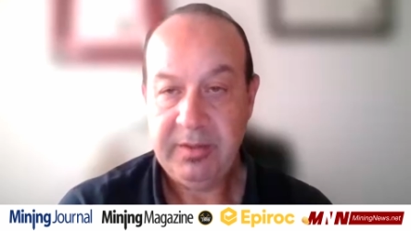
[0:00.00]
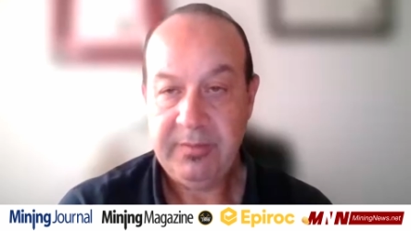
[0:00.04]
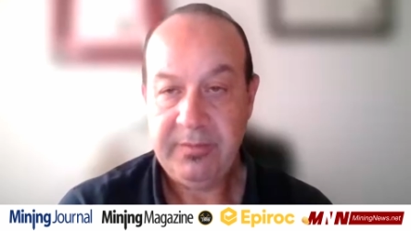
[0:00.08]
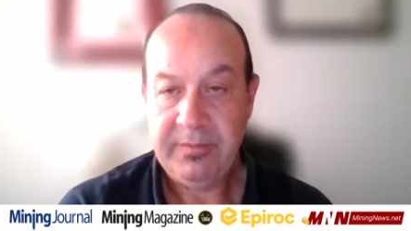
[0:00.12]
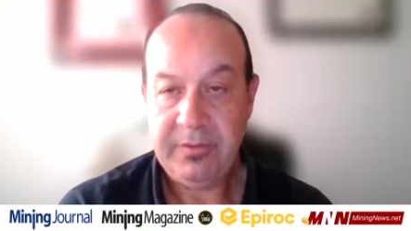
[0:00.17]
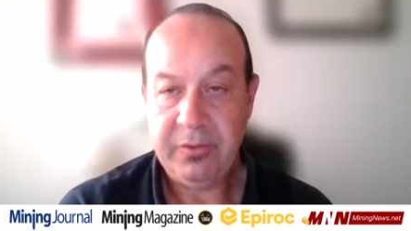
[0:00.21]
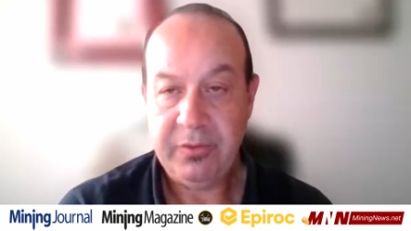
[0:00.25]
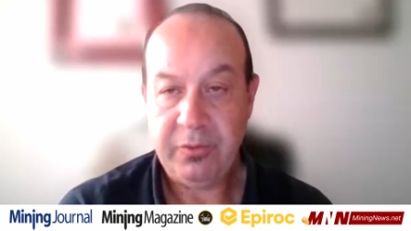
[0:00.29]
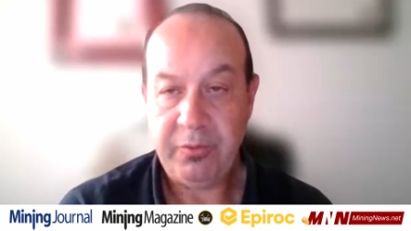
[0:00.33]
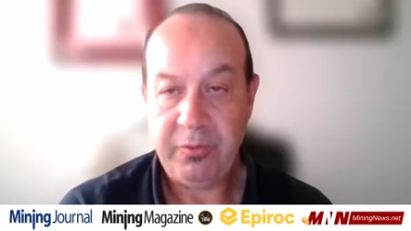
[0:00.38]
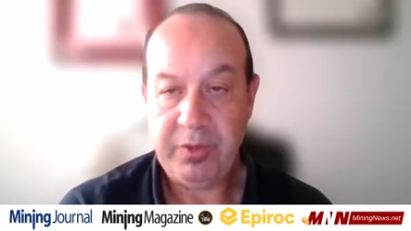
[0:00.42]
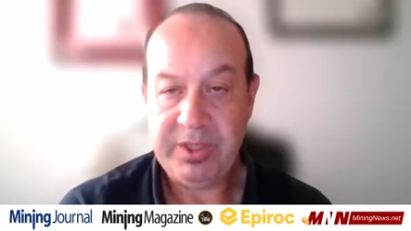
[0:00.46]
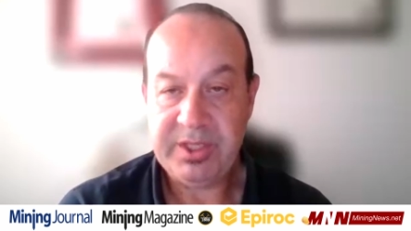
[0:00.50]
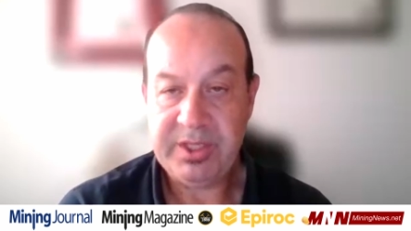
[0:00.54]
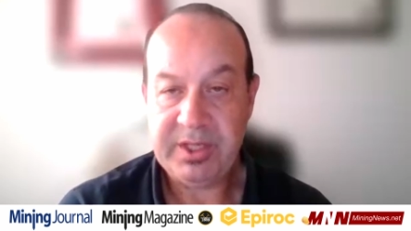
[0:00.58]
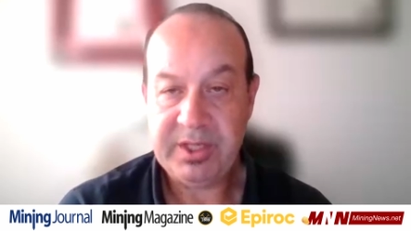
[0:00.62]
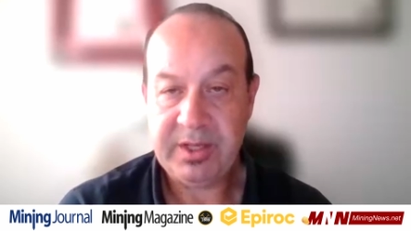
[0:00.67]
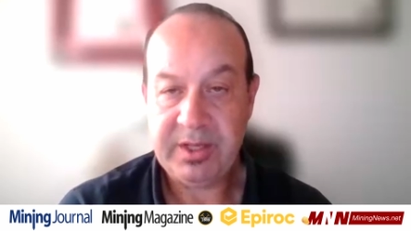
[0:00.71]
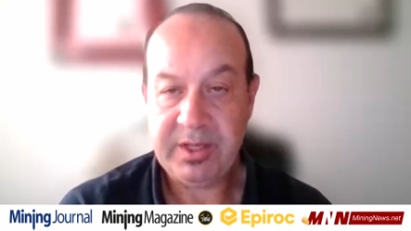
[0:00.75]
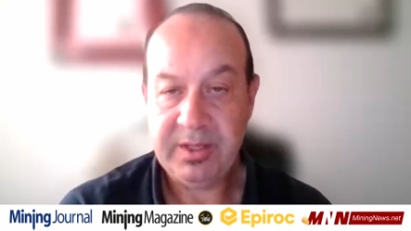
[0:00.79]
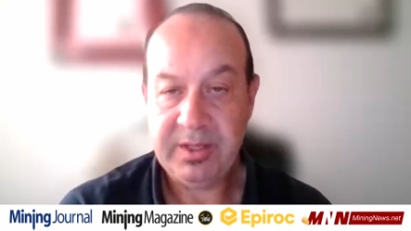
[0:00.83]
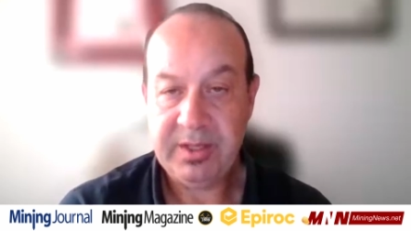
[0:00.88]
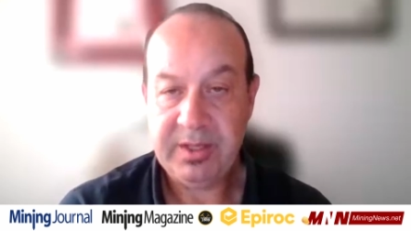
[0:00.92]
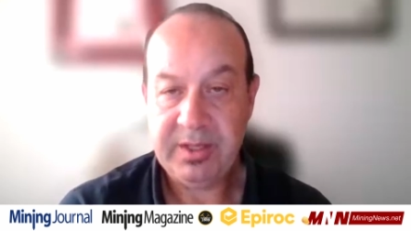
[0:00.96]
for risk
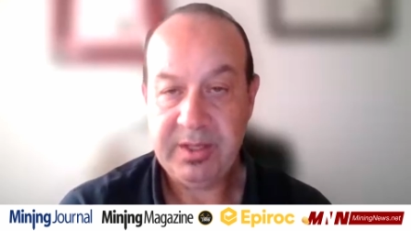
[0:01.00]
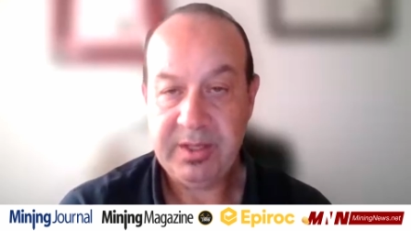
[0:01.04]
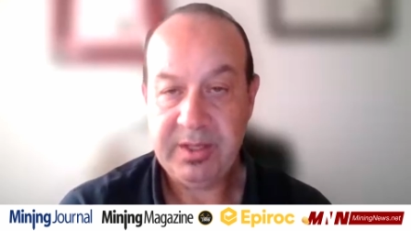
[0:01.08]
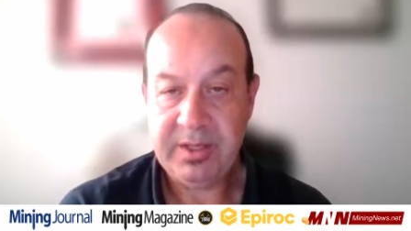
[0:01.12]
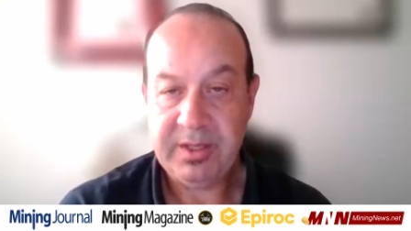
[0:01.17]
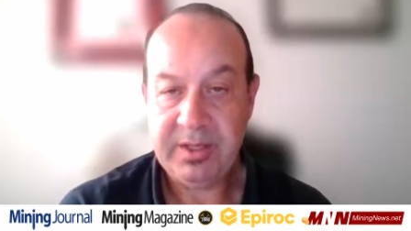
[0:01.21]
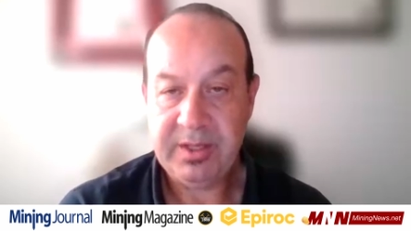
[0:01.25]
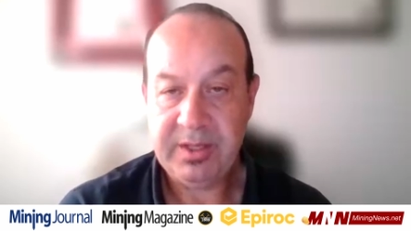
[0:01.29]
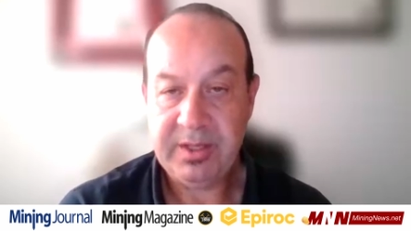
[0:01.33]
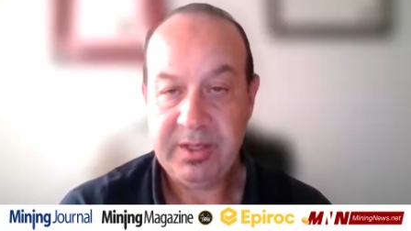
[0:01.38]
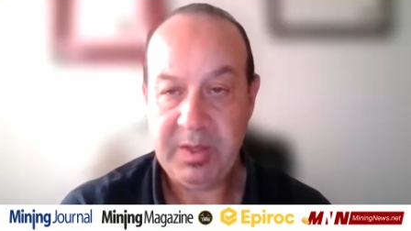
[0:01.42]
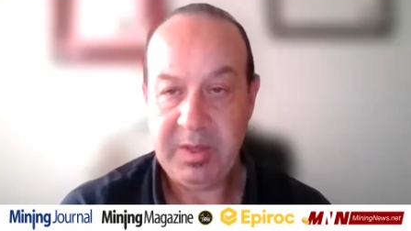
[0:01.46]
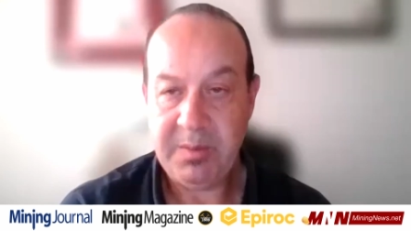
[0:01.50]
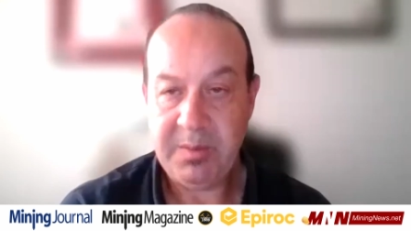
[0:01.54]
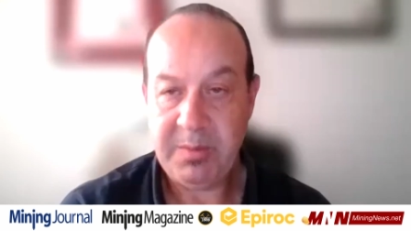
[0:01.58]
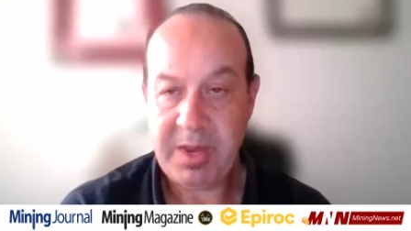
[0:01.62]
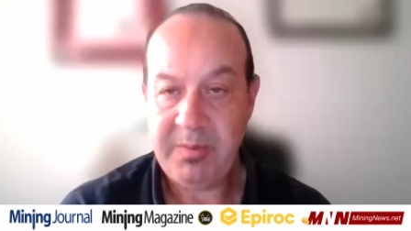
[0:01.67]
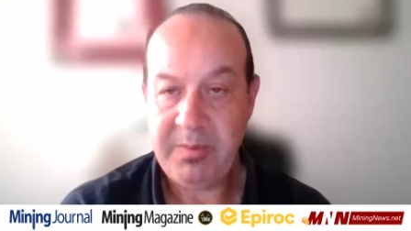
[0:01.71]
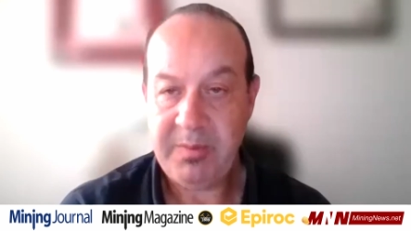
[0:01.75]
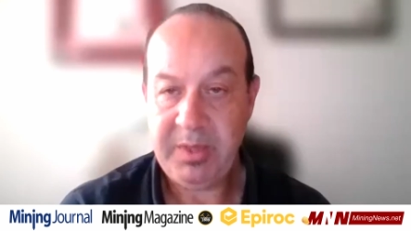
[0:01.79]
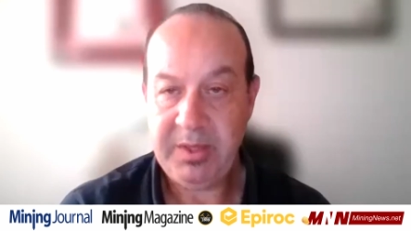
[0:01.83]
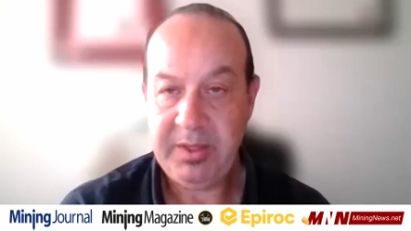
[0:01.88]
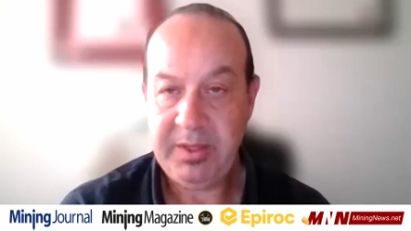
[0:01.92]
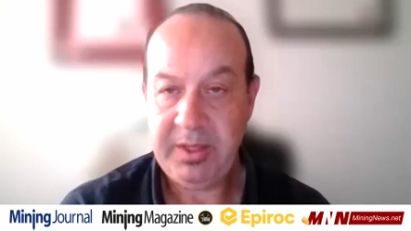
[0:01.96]
um, that
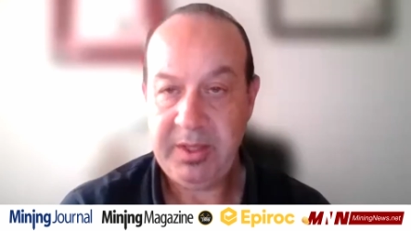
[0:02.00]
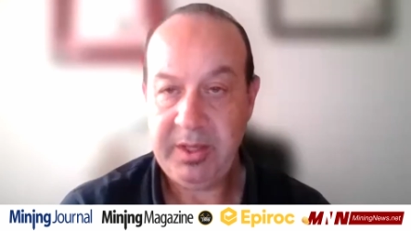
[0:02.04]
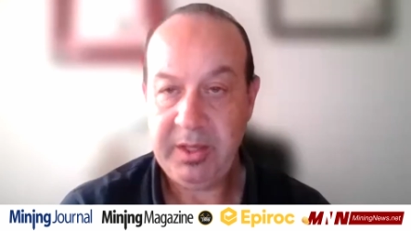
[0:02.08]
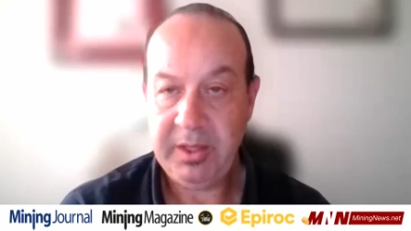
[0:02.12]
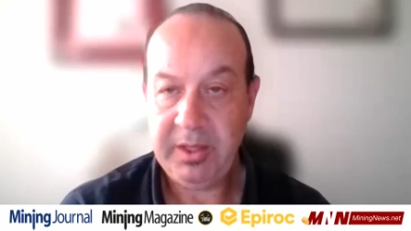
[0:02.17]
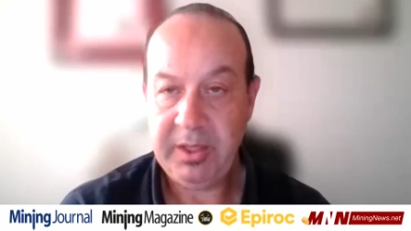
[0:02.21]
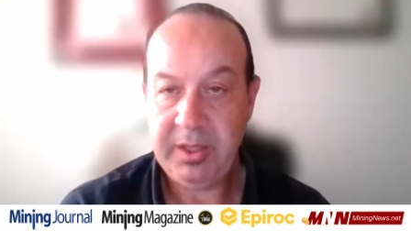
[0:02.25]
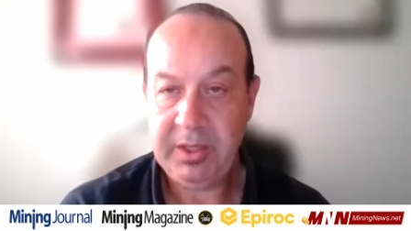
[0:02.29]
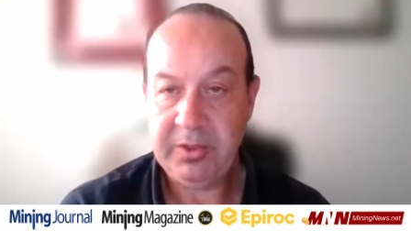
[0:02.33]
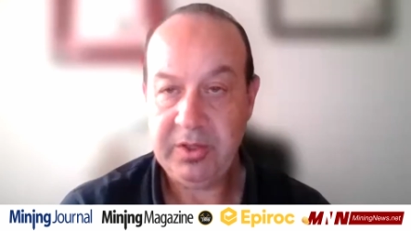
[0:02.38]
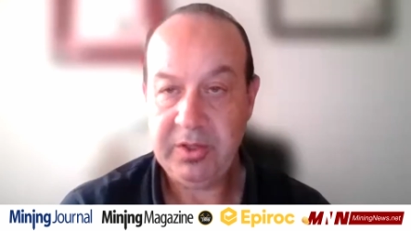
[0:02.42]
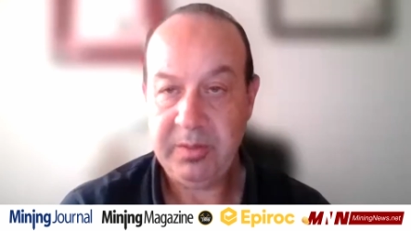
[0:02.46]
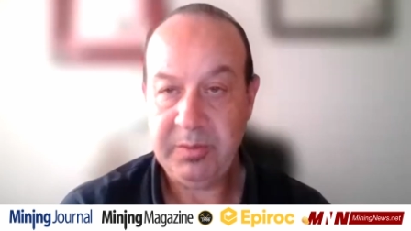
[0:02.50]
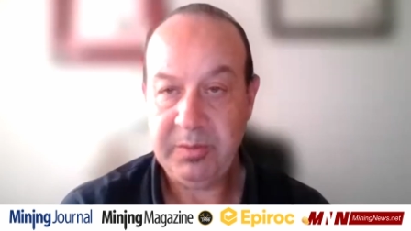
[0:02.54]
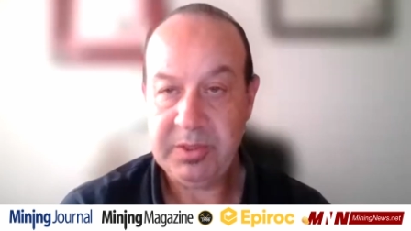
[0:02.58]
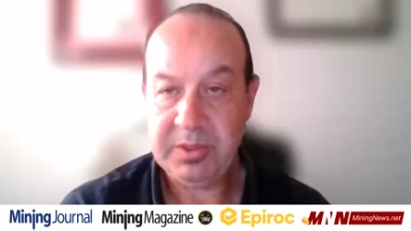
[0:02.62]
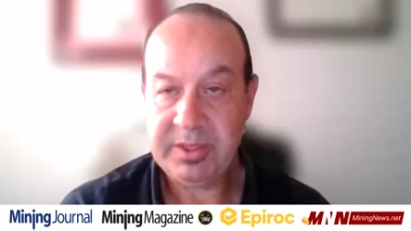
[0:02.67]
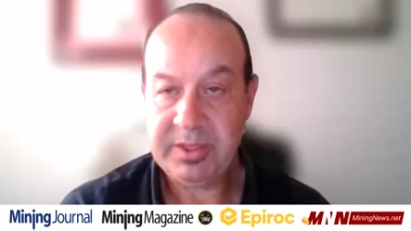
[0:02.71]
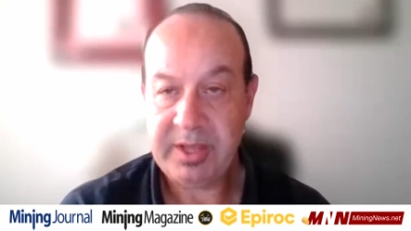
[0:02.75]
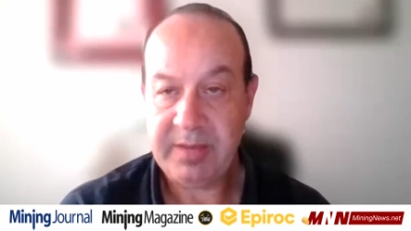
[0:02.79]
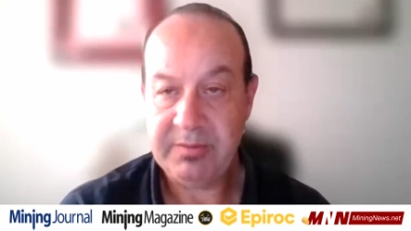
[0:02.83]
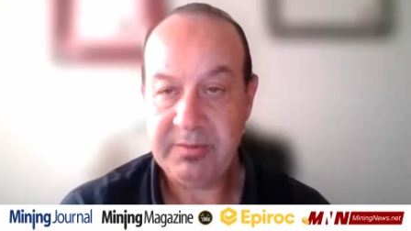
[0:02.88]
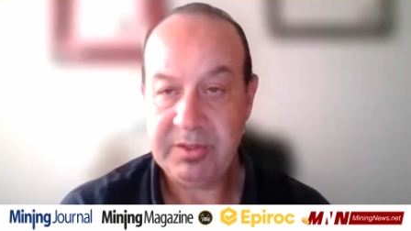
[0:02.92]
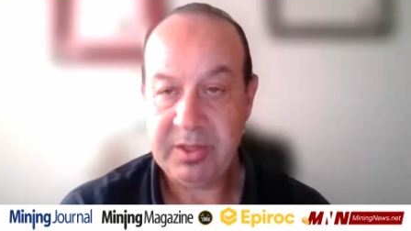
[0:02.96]
maybe the early adopters
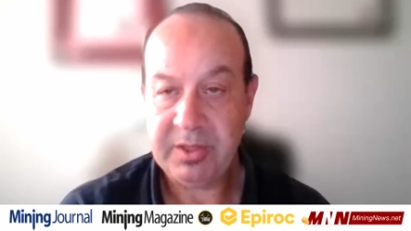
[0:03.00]
have.